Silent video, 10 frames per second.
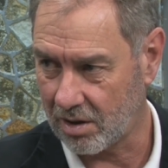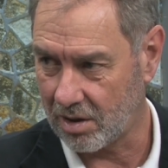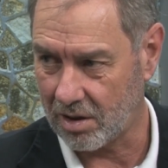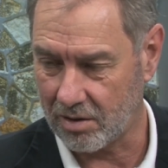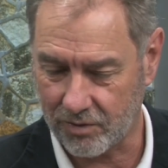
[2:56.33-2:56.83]

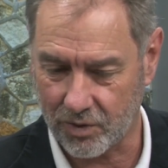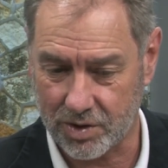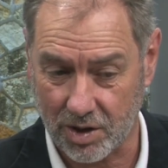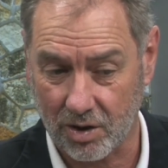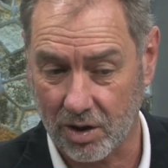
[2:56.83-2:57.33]

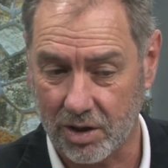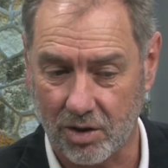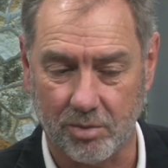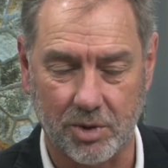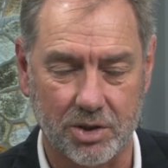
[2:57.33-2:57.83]
voice only,
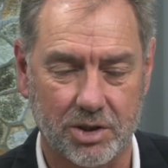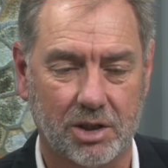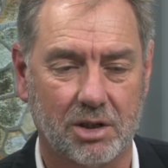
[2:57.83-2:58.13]
not music.